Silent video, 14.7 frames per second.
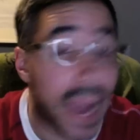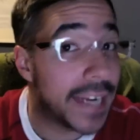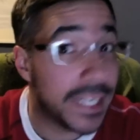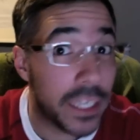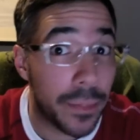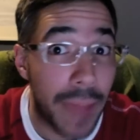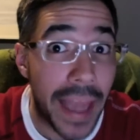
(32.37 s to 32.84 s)
I
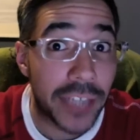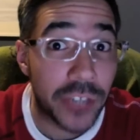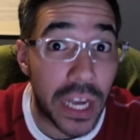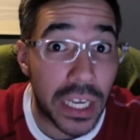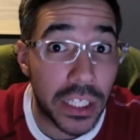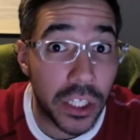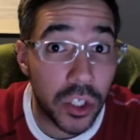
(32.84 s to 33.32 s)
need to
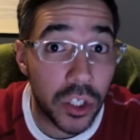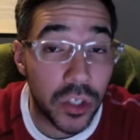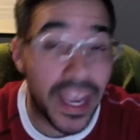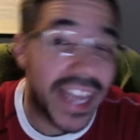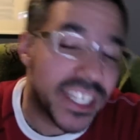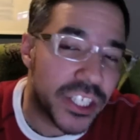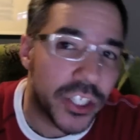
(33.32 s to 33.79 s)
backtrack a little
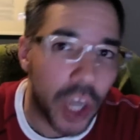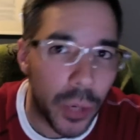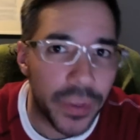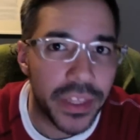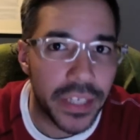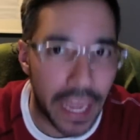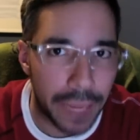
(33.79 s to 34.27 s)
and start with
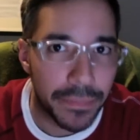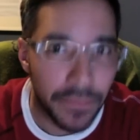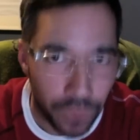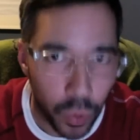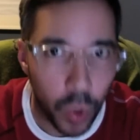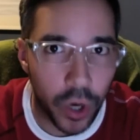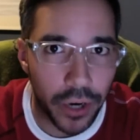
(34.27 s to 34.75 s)
the night
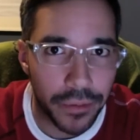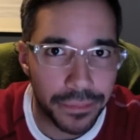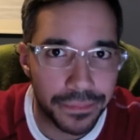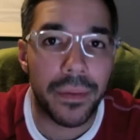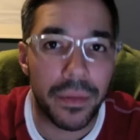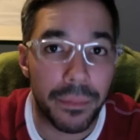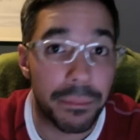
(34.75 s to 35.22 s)
before.
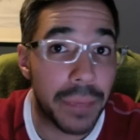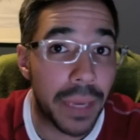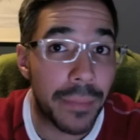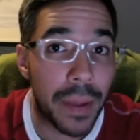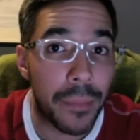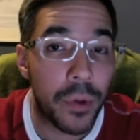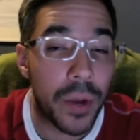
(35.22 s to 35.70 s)
Me and
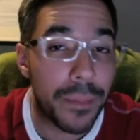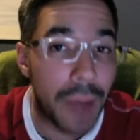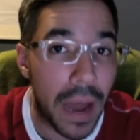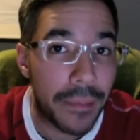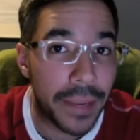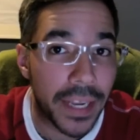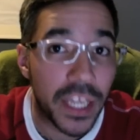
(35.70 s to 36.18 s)
my boy
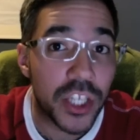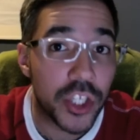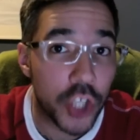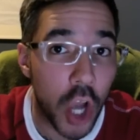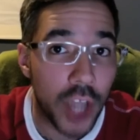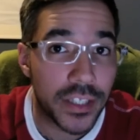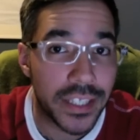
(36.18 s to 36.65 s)
Bobbik,
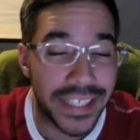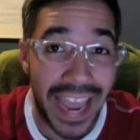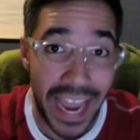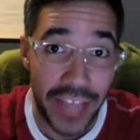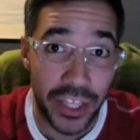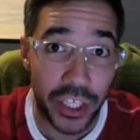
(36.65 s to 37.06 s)
Chauncey, and the